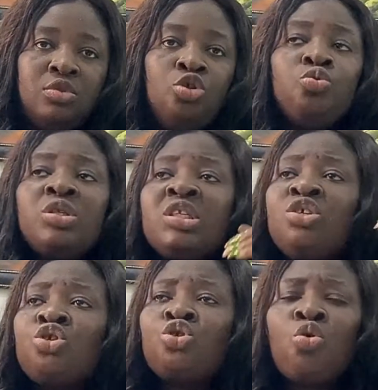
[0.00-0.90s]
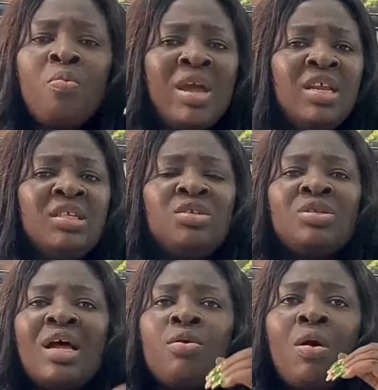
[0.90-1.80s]
You see, so many deals
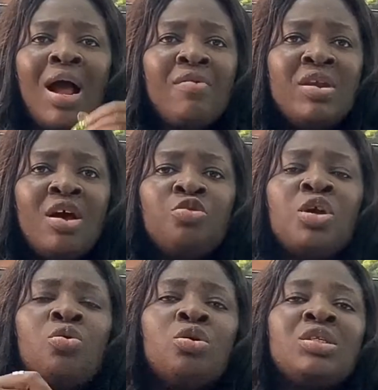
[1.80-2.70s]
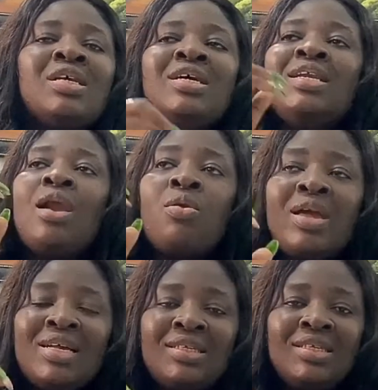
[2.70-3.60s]
are not carried out because their
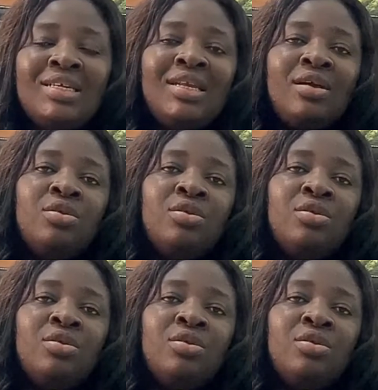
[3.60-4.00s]
lawyer said.